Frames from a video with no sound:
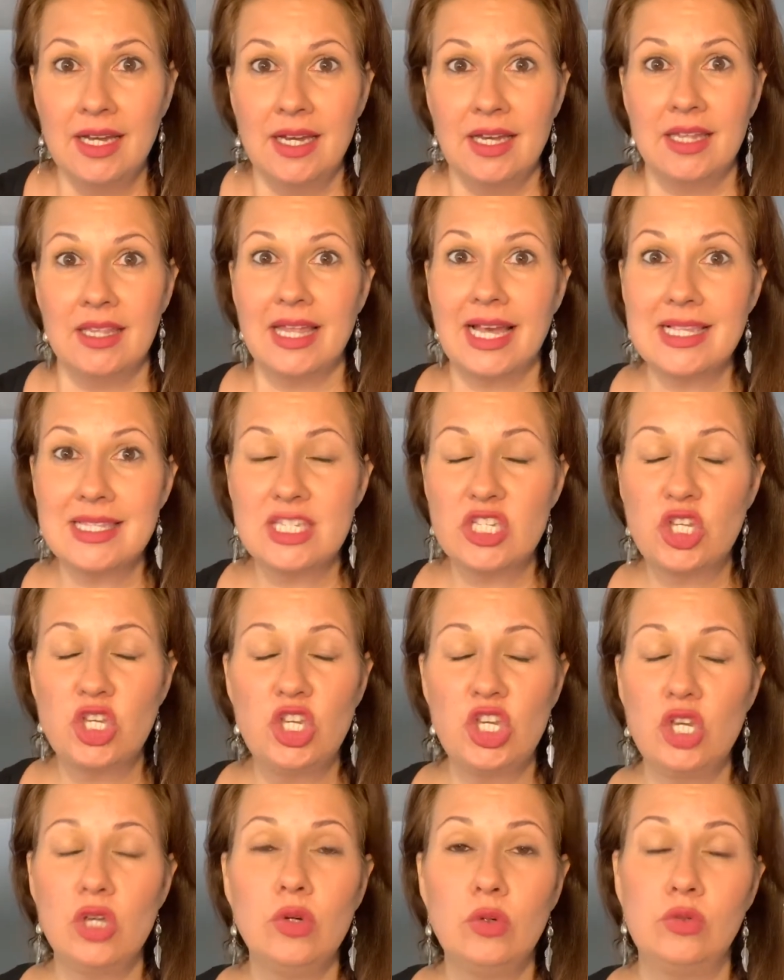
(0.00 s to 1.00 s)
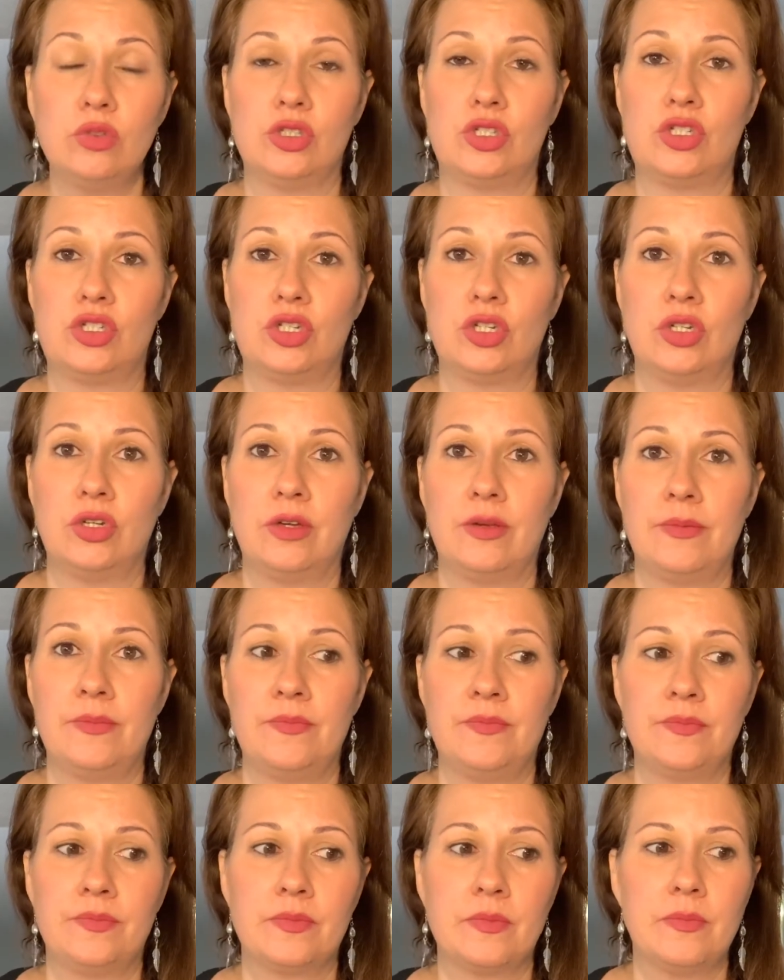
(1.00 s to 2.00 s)
That's huge,
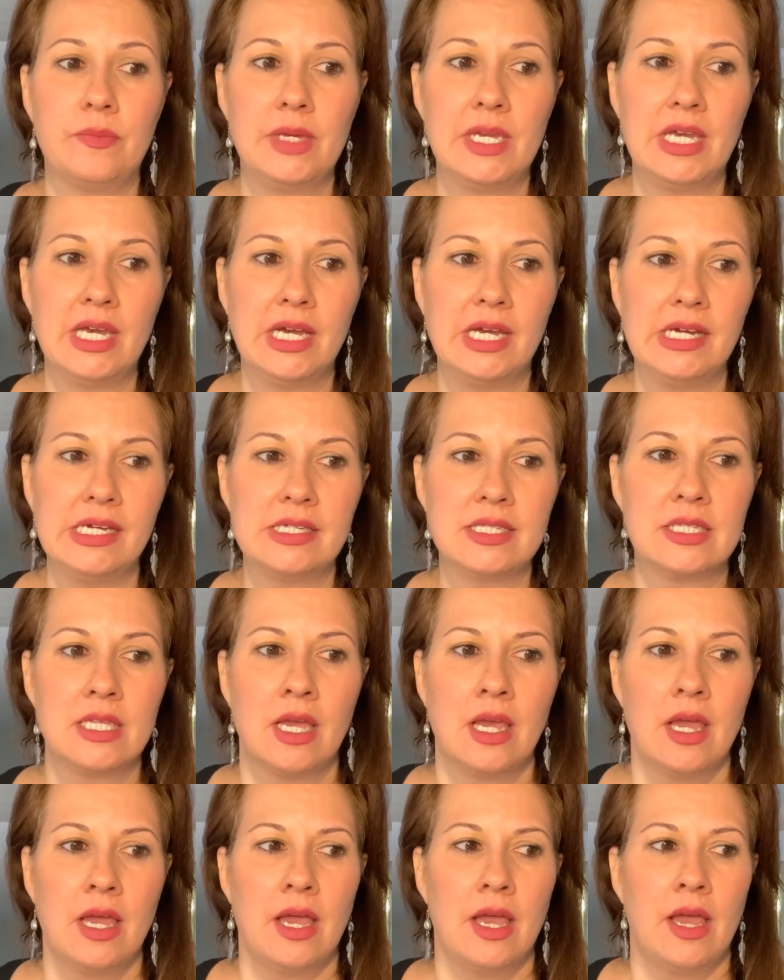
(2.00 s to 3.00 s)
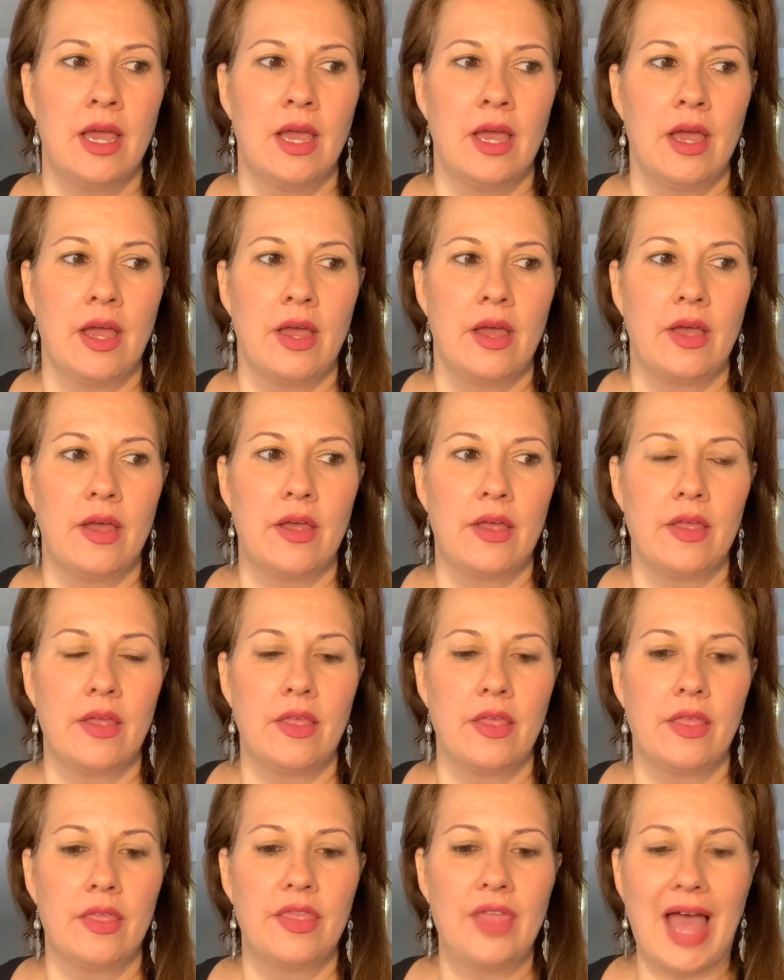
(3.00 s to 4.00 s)
because
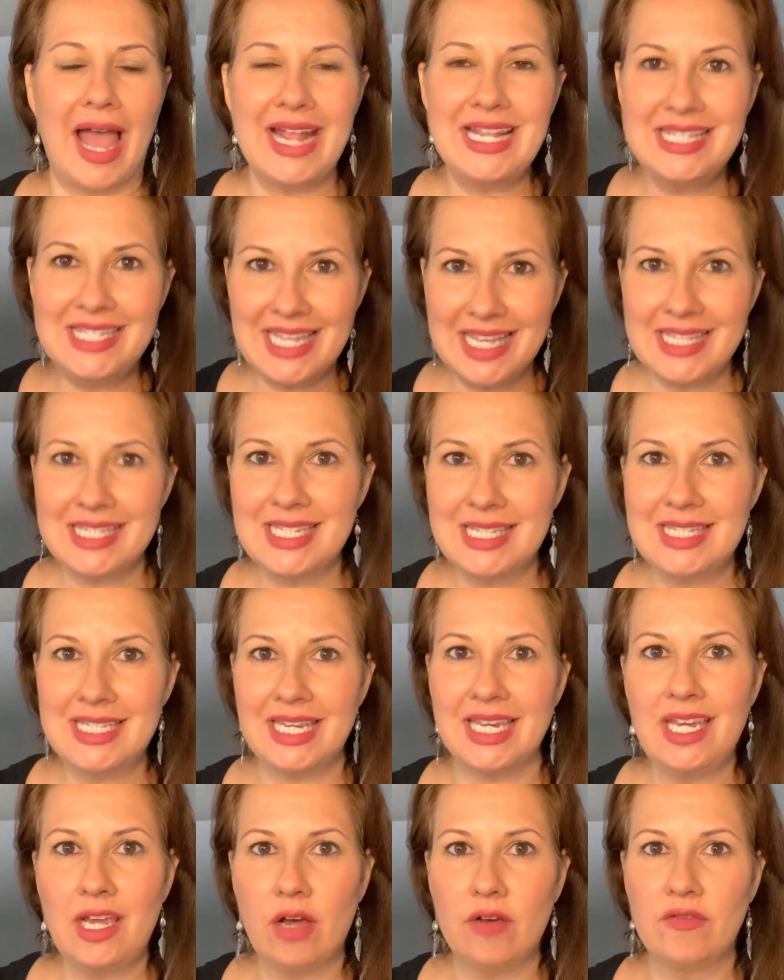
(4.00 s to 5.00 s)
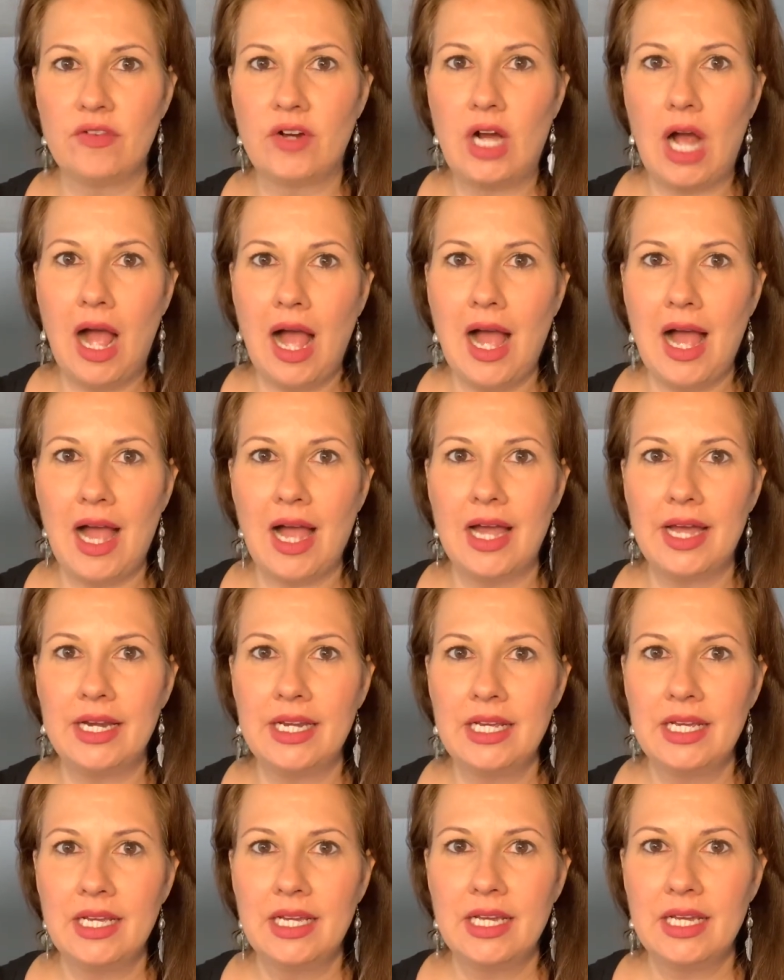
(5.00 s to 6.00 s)
the identity of God
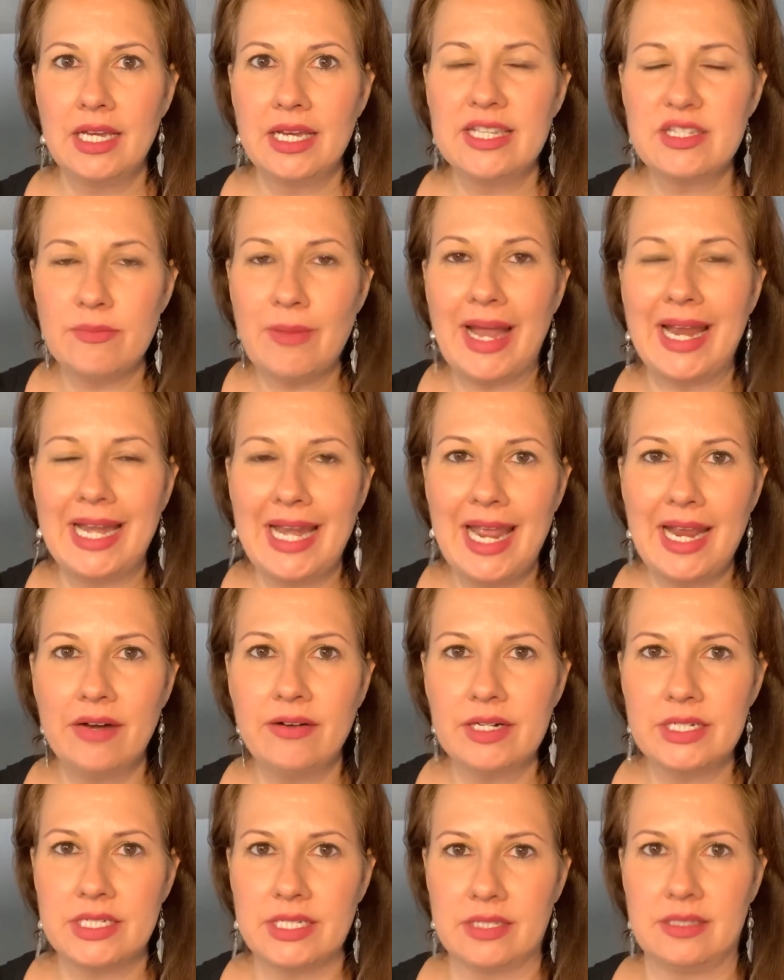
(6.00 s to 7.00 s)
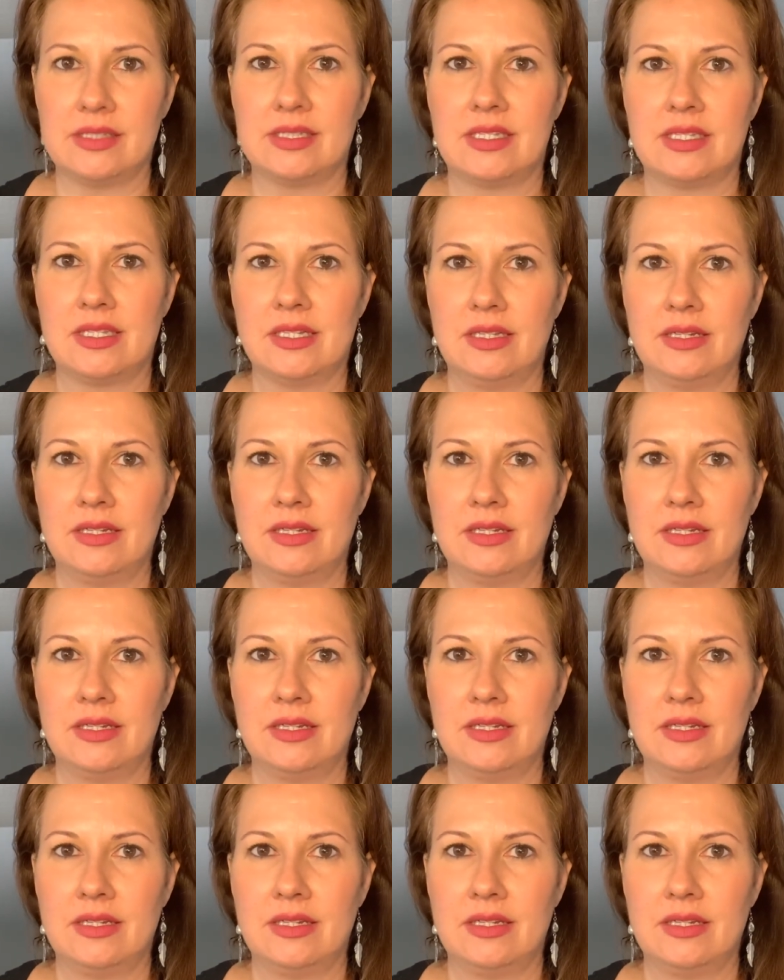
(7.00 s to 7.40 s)
is my inheritance.